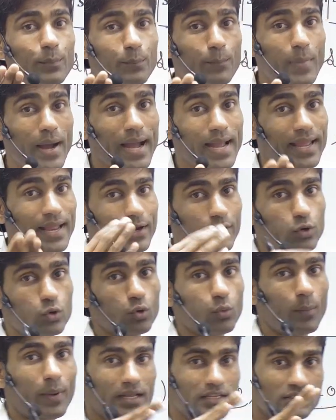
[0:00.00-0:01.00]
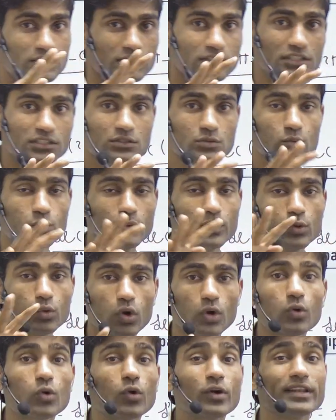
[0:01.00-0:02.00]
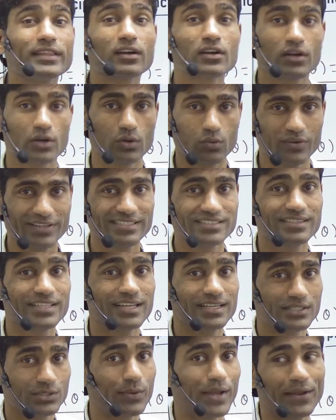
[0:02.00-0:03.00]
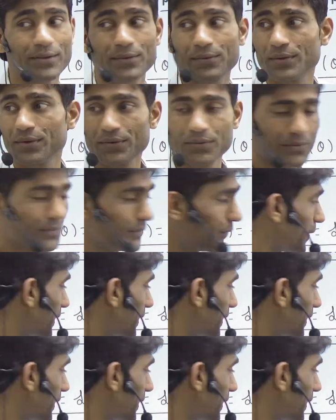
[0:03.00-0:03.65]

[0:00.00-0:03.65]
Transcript: pi and 2 pi, just we do not want the conversion, that's why. Okay,